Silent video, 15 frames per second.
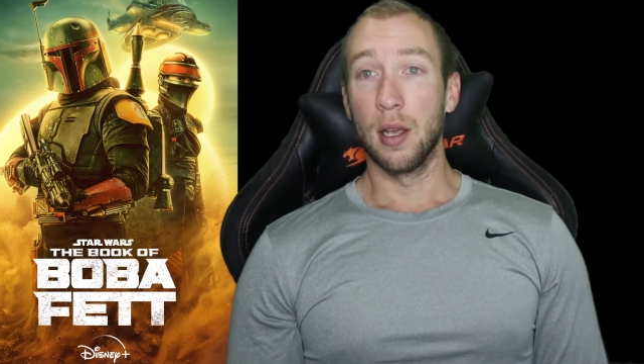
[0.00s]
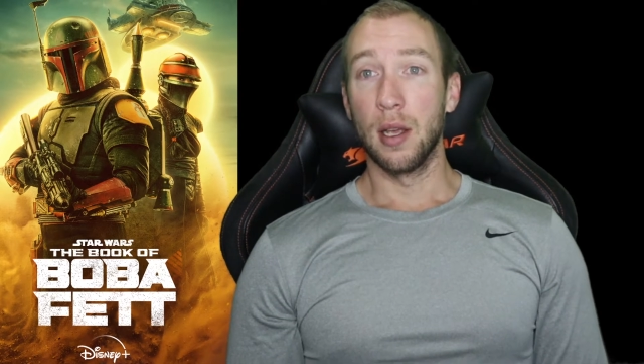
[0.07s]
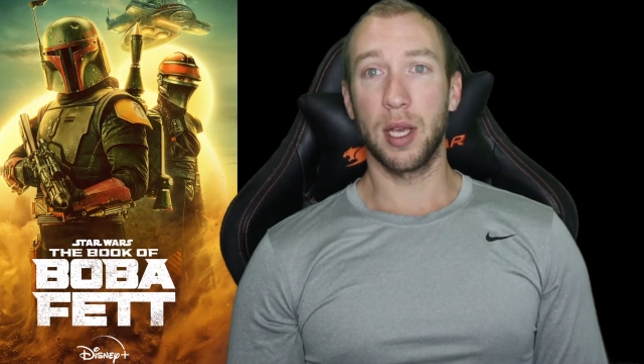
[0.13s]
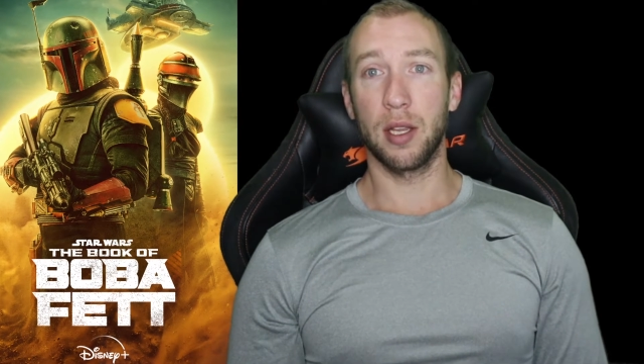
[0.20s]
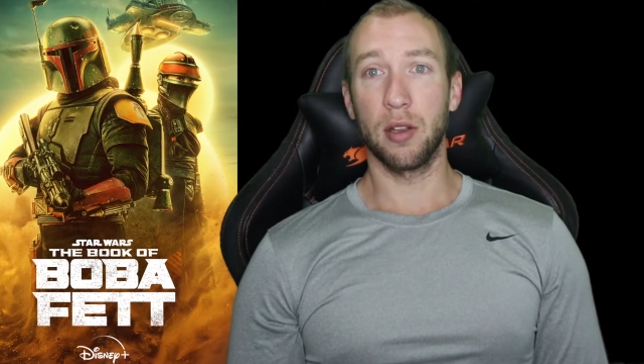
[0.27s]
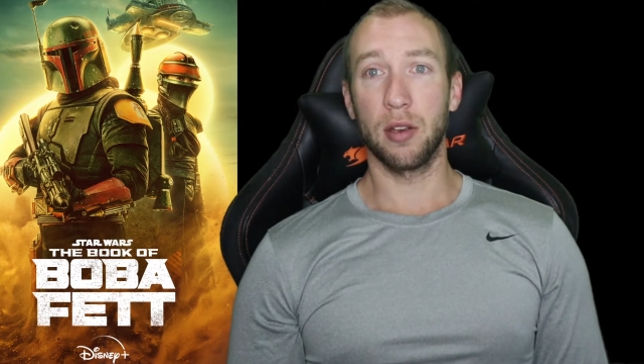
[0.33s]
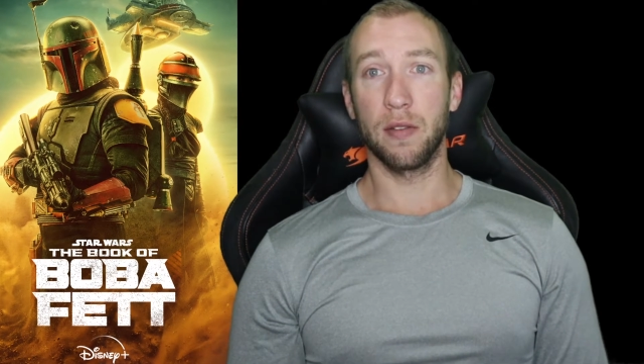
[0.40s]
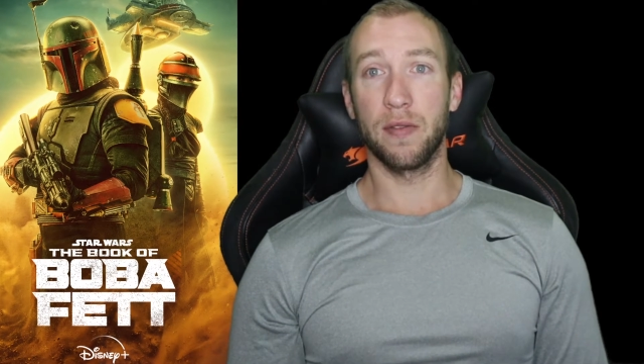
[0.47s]

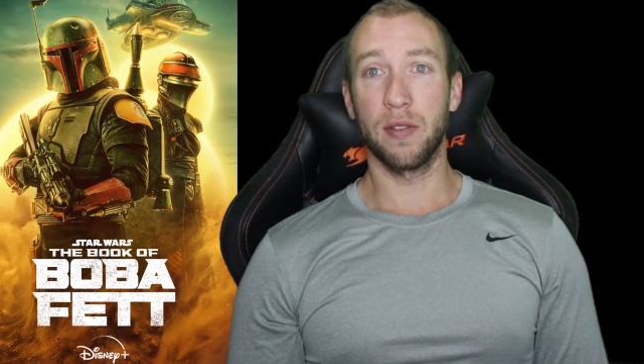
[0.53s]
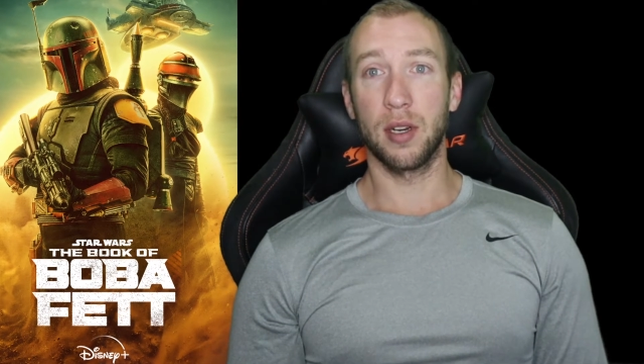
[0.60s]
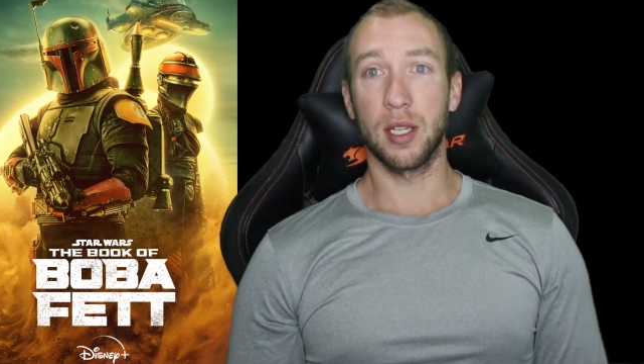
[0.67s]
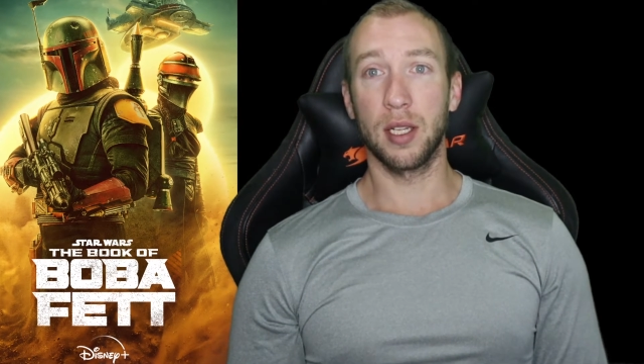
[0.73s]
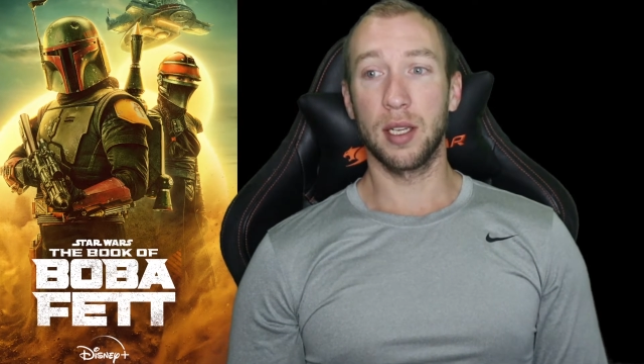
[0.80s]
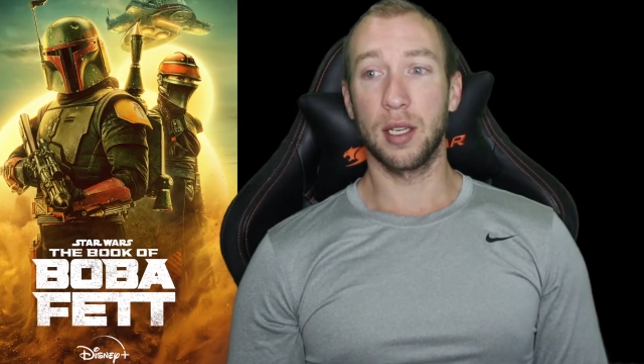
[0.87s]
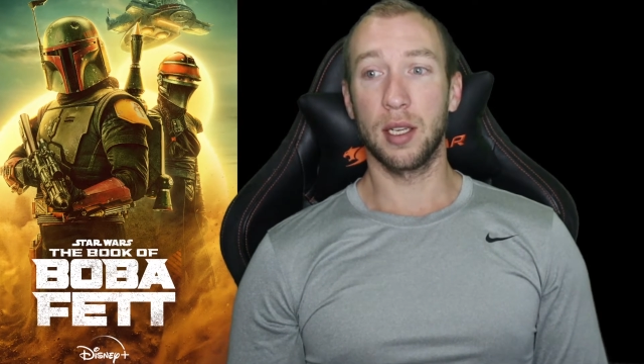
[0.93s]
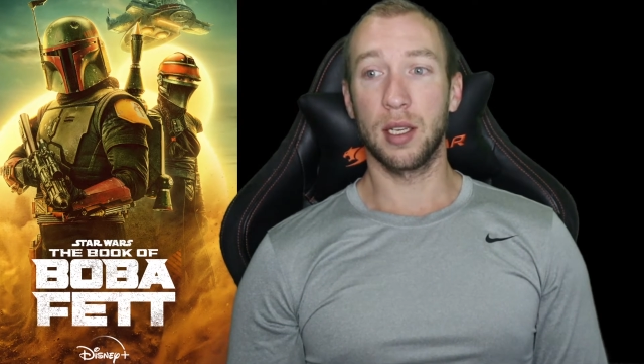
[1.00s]
So
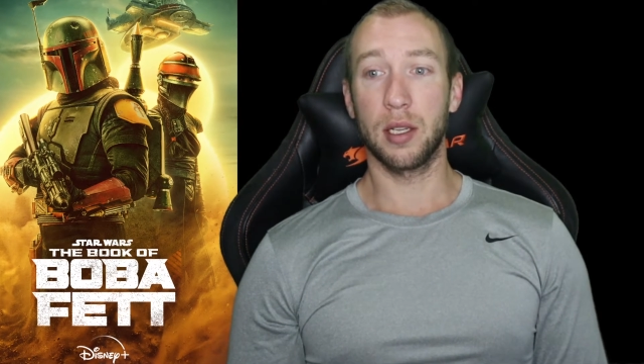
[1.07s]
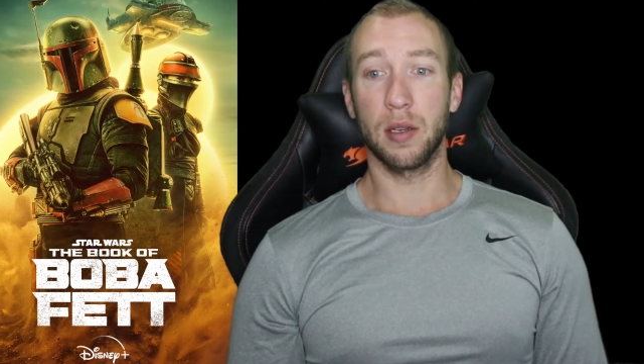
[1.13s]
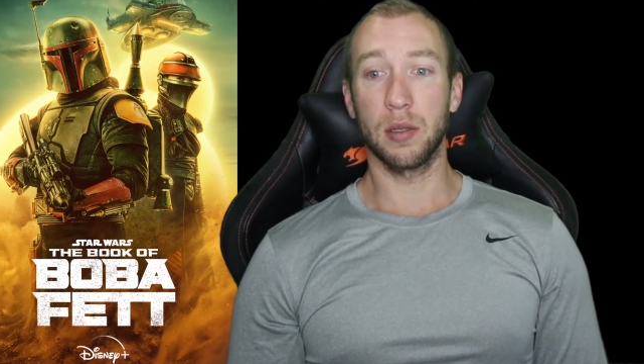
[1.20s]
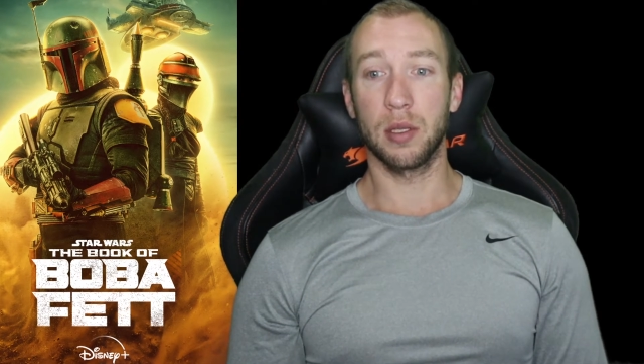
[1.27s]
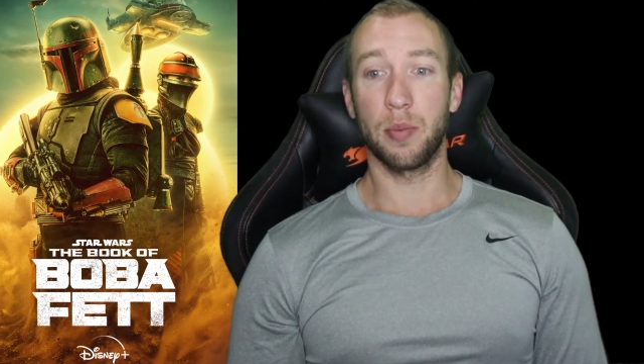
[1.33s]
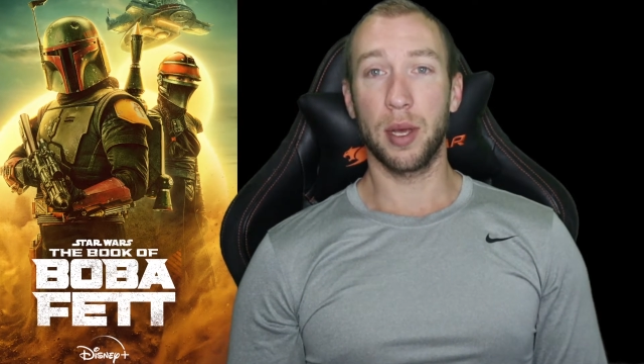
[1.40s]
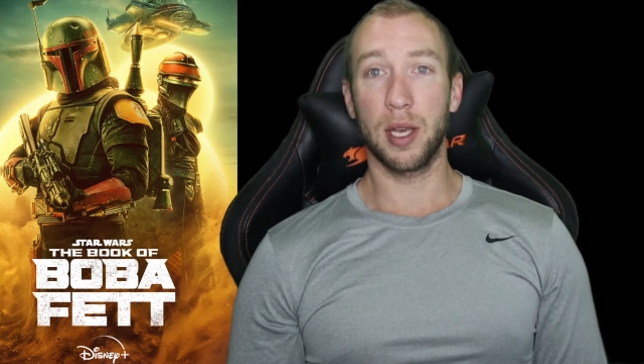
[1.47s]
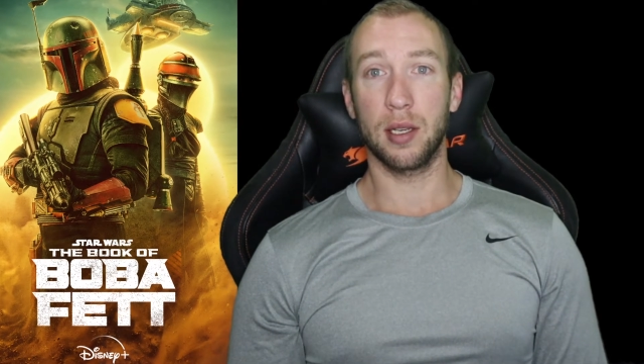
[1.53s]
finally
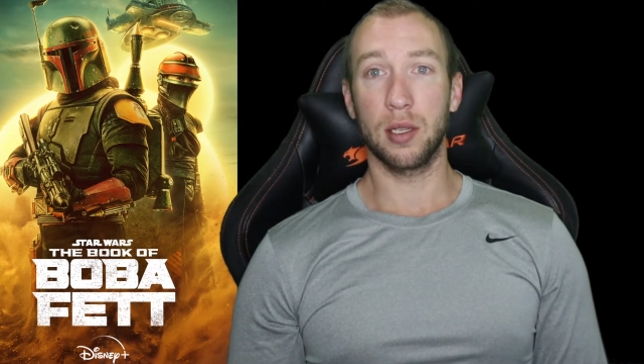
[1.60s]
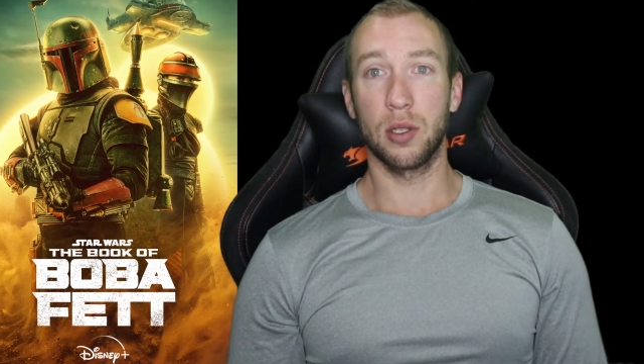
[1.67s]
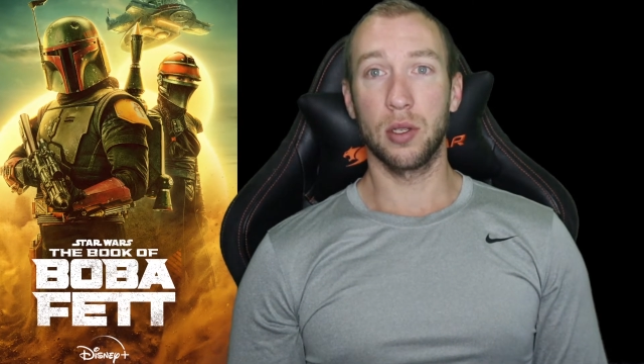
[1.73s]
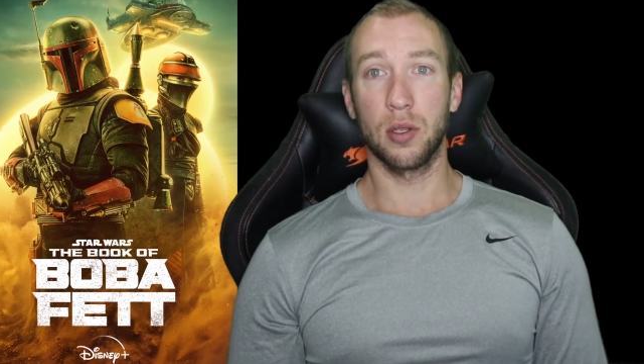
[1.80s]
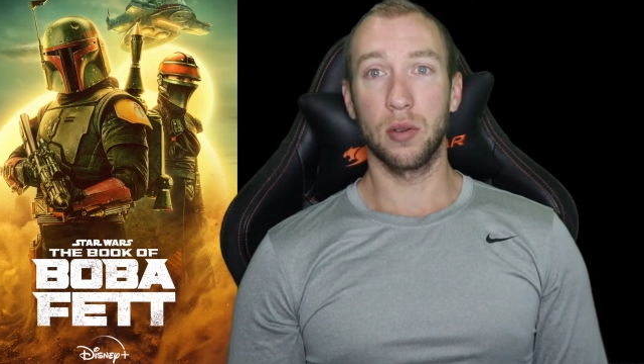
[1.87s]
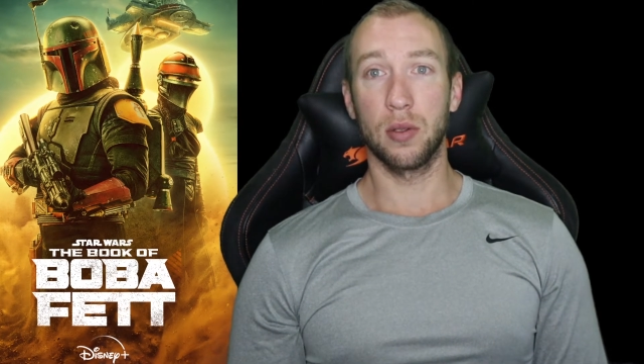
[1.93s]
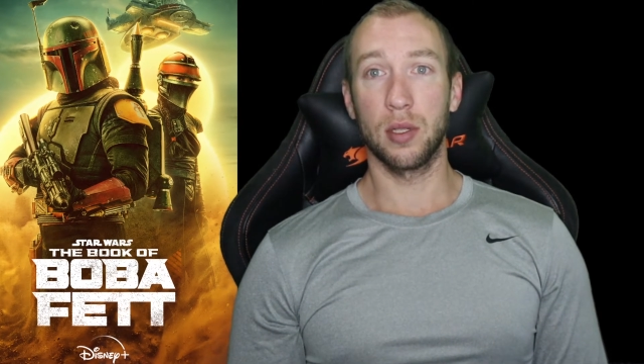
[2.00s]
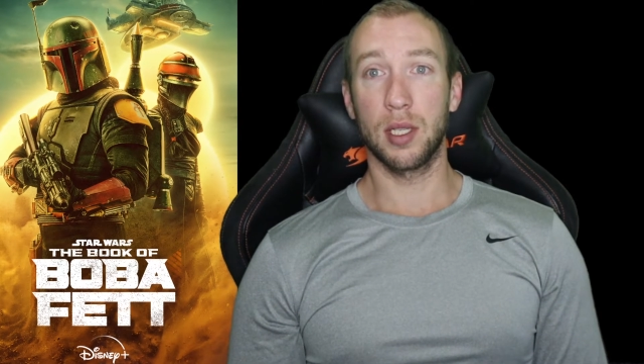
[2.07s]
comes back
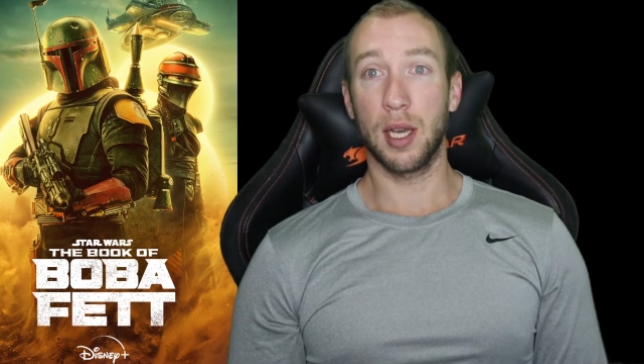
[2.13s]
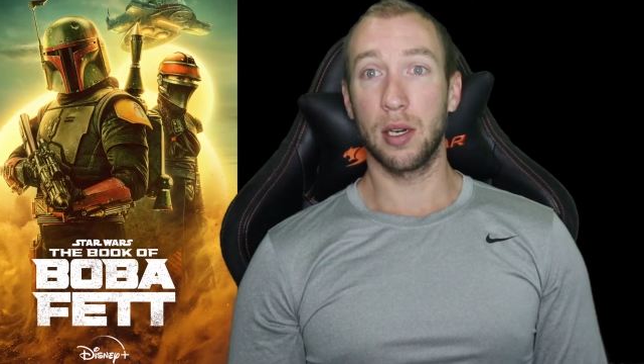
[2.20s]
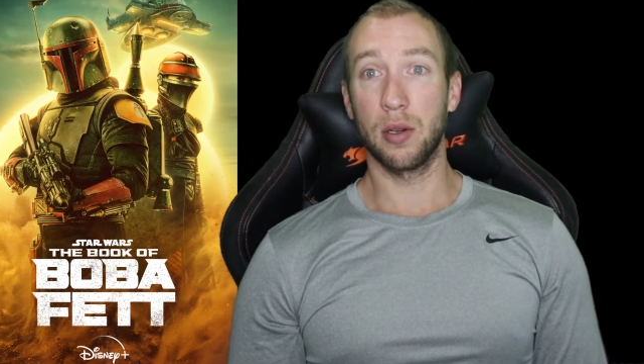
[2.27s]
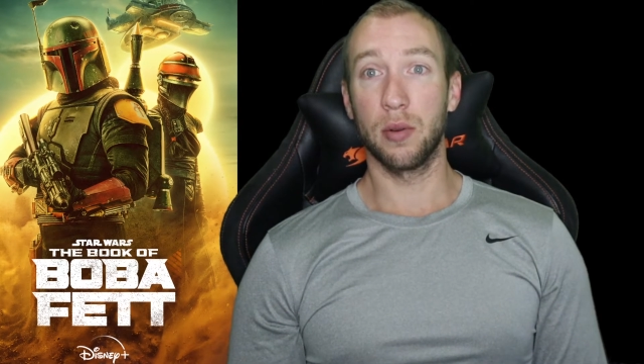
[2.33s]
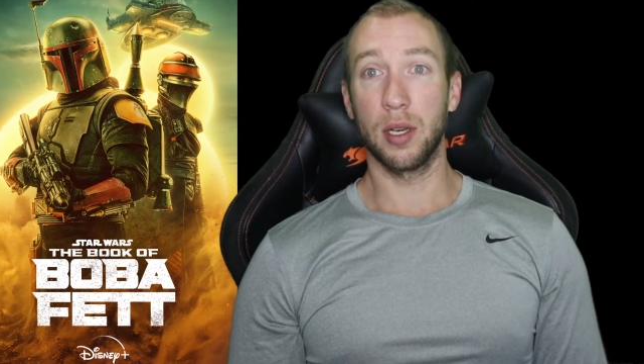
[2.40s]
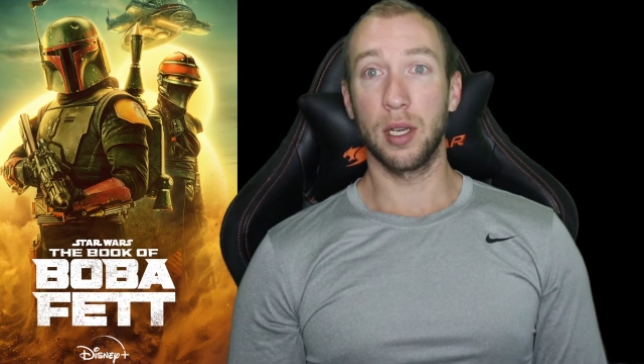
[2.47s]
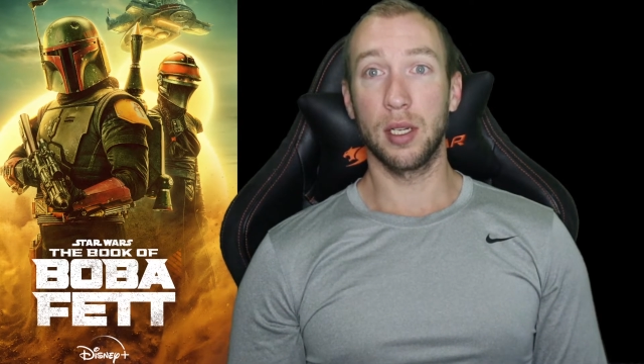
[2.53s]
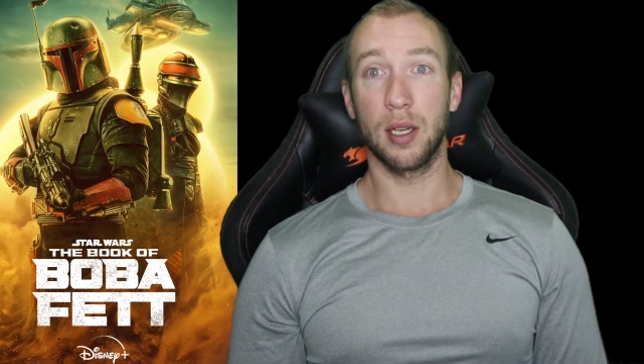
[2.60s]
to
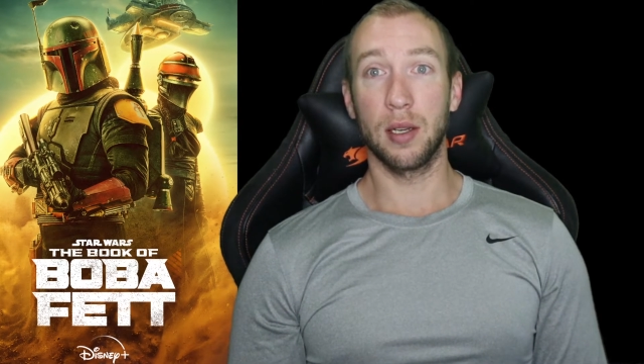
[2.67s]
Tatooine,